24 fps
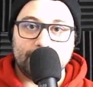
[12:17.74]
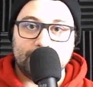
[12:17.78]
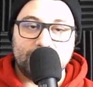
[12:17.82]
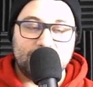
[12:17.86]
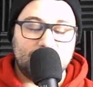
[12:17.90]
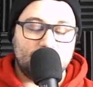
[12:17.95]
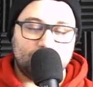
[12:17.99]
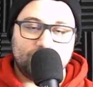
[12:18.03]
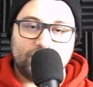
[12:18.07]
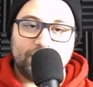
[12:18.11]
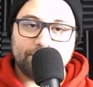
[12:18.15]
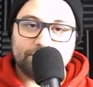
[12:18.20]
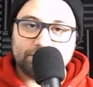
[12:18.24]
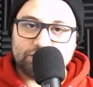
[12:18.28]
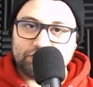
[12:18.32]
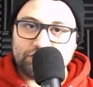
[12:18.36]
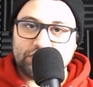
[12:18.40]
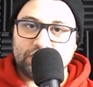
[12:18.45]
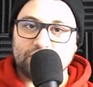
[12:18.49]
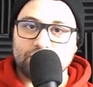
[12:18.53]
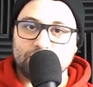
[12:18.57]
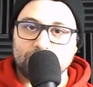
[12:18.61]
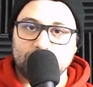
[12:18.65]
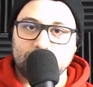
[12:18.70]
If I'm a
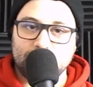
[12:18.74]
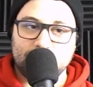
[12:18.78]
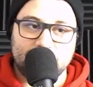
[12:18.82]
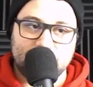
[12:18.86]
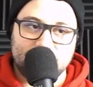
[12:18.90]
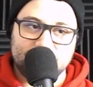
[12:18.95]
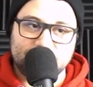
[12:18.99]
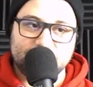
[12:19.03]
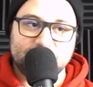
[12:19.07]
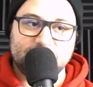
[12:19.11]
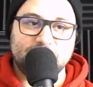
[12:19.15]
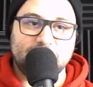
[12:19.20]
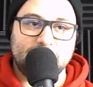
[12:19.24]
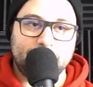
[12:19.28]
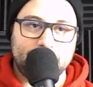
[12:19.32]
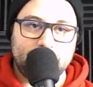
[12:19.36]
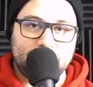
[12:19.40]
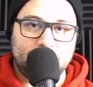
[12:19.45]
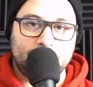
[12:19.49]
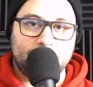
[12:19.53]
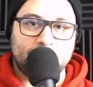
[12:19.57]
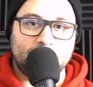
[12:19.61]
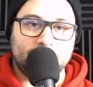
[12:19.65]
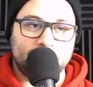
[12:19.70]
general and I see that
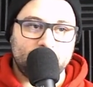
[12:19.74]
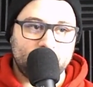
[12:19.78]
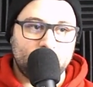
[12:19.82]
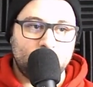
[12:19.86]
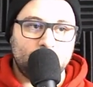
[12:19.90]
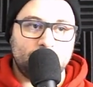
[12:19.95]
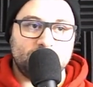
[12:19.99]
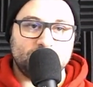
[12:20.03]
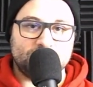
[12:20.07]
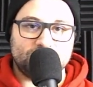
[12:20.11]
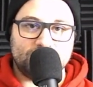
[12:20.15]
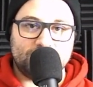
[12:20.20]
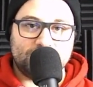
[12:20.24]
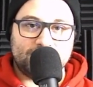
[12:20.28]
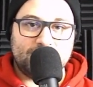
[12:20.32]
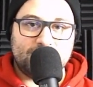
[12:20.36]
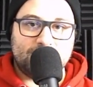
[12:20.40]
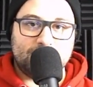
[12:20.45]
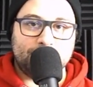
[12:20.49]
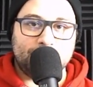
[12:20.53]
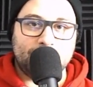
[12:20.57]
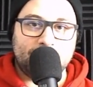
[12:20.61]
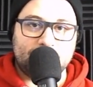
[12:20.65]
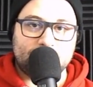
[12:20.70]
people are focused on
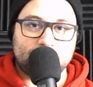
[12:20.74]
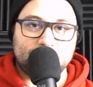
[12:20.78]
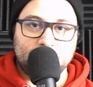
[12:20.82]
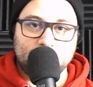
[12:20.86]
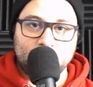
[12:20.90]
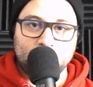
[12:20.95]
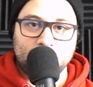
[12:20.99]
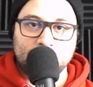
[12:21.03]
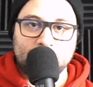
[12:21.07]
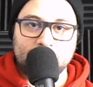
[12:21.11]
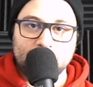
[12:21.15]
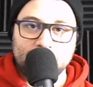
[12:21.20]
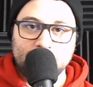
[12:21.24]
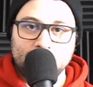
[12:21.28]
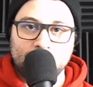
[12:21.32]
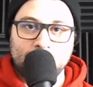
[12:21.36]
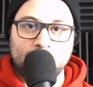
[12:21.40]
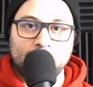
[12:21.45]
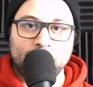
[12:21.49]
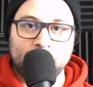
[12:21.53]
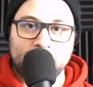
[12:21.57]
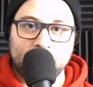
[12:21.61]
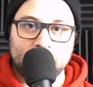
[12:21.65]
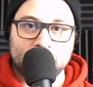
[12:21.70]
getting back to work in their
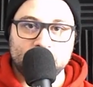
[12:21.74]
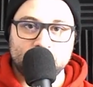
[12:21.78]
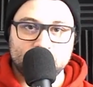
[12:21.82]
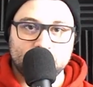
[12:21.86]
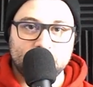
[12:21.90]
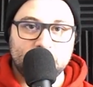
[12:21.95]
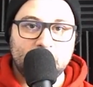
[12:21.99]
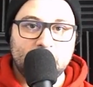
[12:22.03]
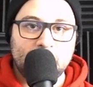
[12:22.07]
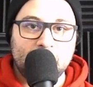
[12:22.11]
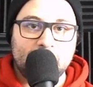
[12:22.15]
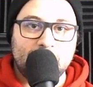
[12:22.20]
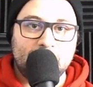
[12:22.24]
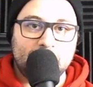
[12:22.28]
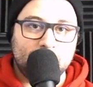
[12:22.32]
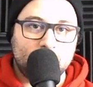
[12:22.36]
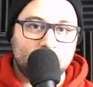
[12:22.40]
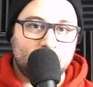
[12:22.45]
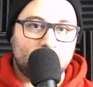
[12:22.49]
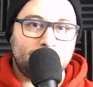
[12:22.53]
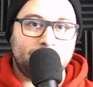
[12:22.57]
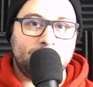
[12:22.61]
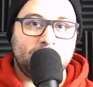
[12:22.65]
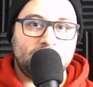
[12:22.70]
home country and they're
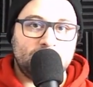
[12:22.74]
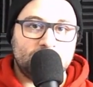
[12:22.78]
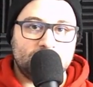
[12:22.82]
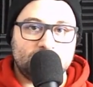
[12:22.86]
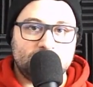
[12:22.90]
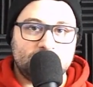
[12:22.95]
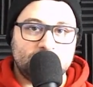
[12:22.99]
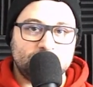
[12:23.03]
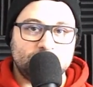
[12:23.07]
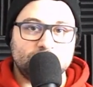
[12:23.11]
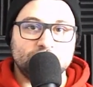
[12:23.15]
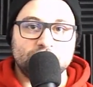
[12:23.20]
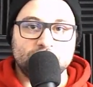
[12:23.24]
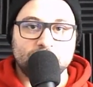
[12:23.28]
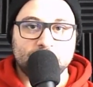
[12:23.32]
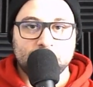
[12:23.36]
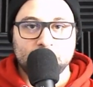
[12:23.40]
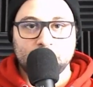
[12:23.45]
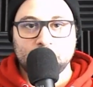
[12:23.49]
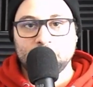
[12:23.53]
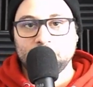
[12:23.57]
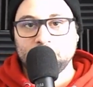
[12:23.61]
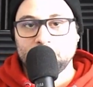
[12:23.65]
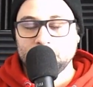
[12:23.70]
not paying attention to
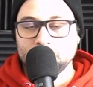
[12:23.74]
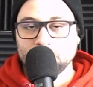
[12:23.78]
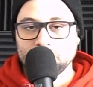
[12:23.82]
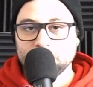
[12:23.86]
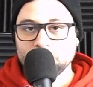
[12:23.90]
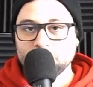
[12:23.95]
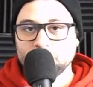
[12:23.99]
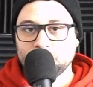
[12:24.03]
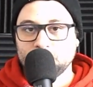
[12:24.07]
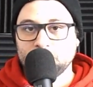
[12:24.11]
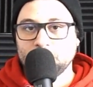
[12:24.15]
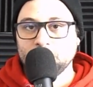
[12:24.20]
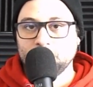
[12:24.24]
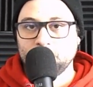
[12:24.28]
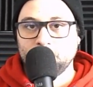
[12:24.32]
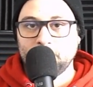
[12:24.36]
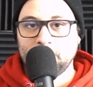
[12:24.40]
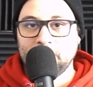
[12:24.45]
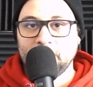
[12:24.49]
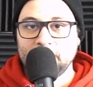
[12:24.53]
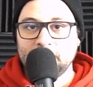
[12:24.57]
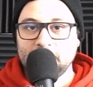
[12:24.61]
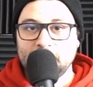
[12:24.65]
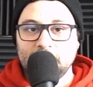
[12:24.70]
global news
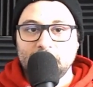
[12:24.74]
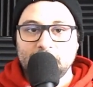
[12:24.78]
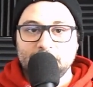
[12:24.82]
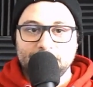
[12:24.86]
worldwide,